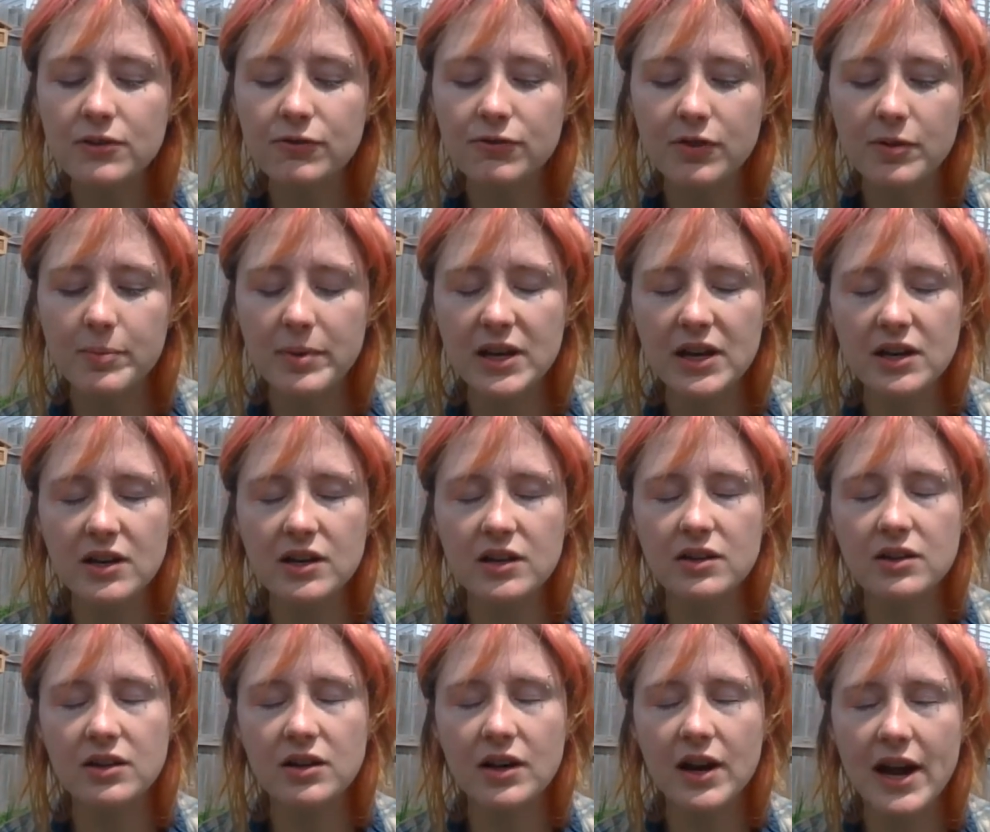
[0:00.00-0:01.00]
for a bit in
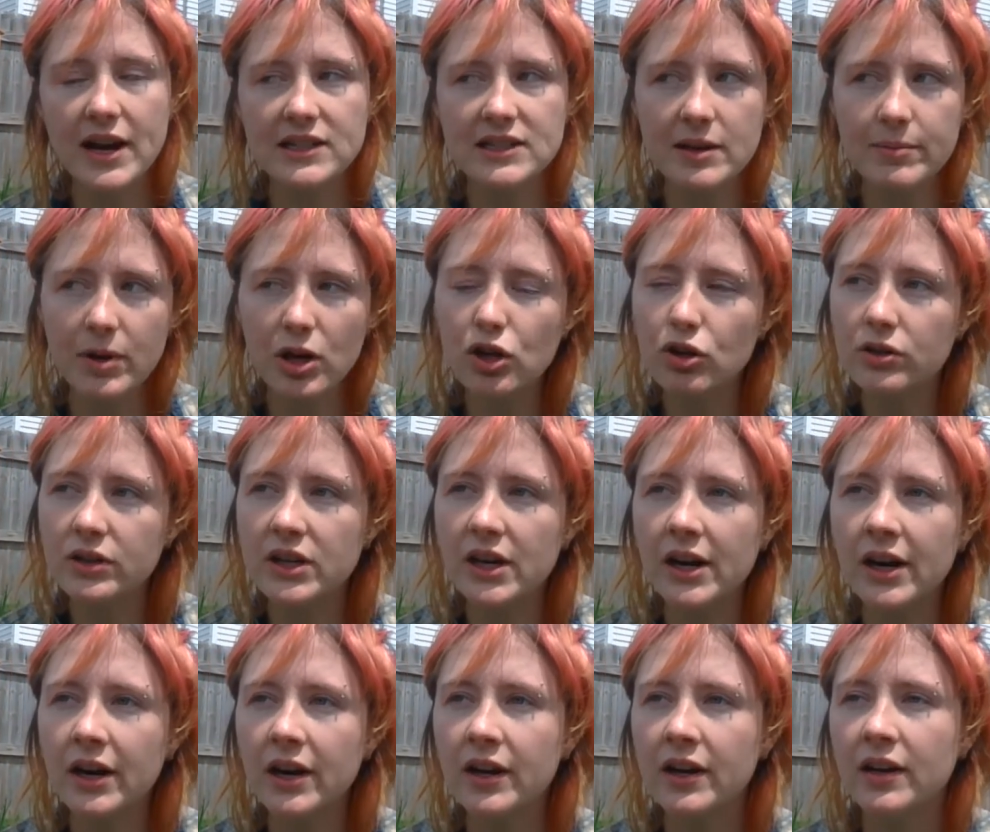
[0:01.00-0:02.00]
your academic career.